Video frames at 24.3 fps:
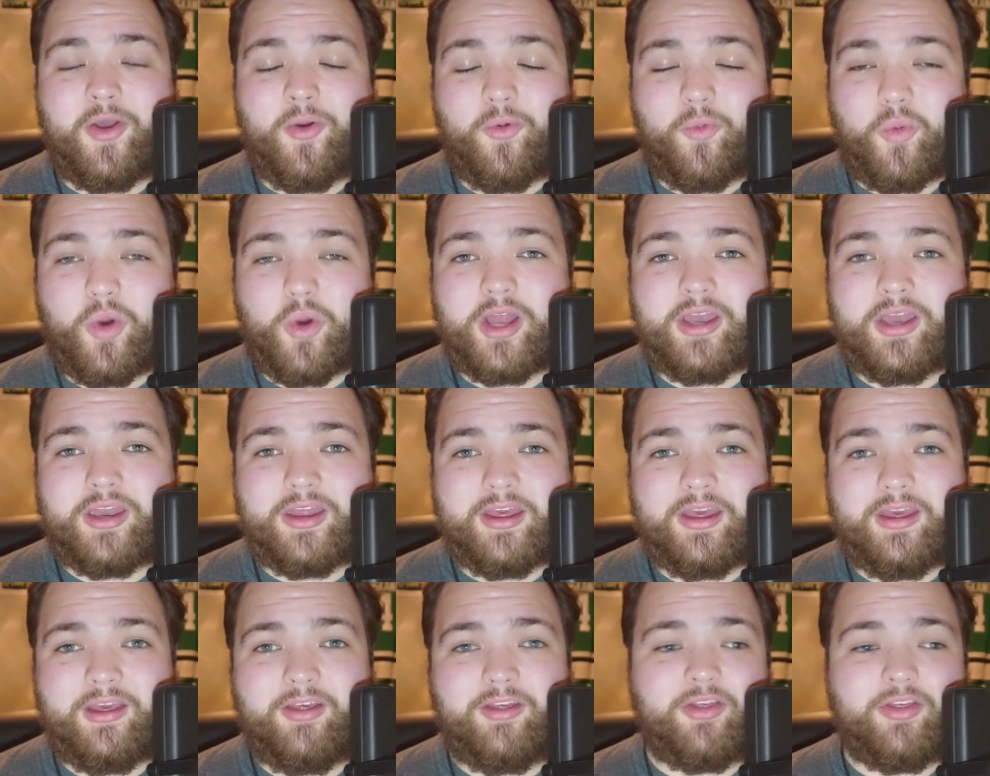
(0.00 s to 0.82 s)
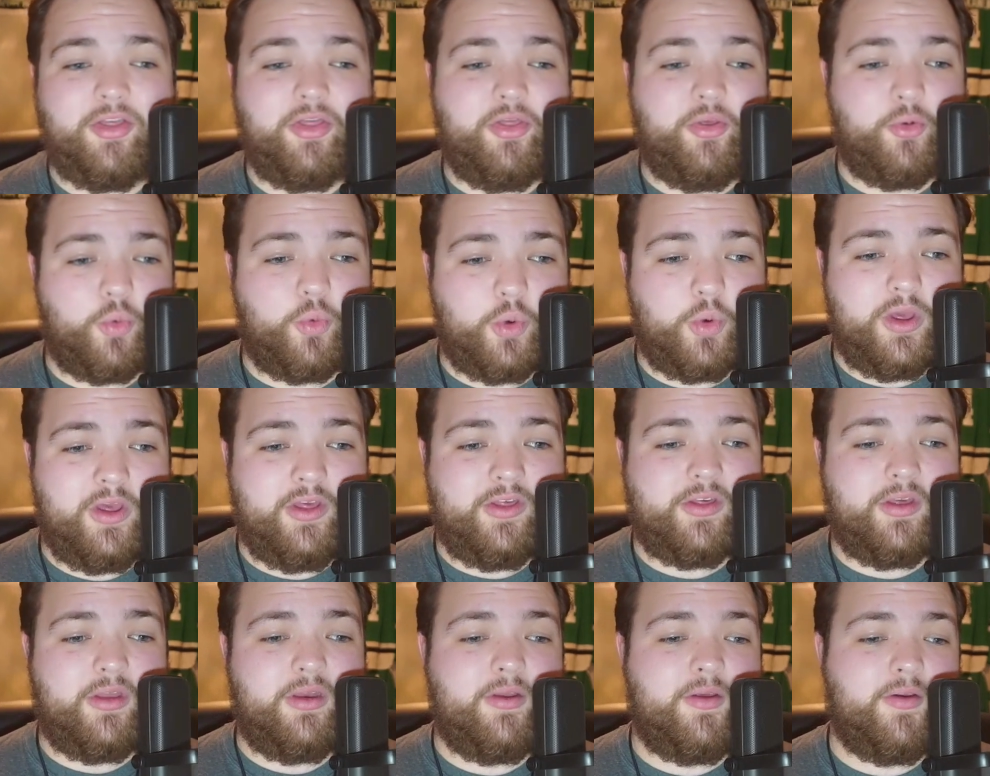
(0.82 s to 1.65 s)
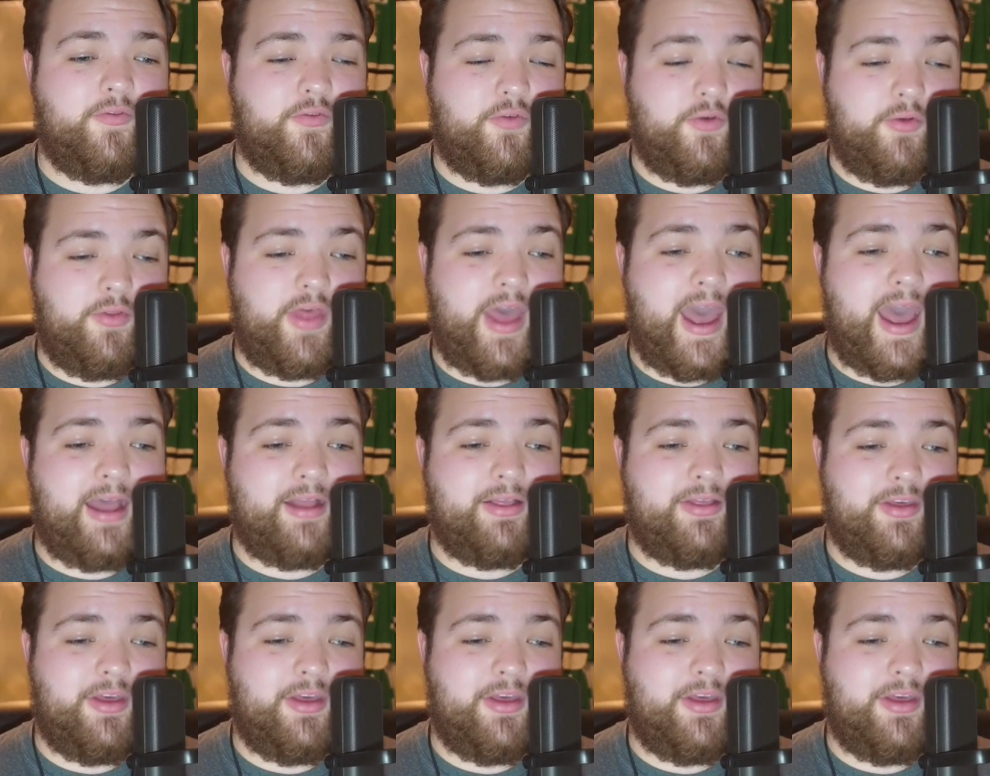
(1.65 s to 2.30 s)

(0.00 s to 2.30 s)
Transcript: what is the reason for that?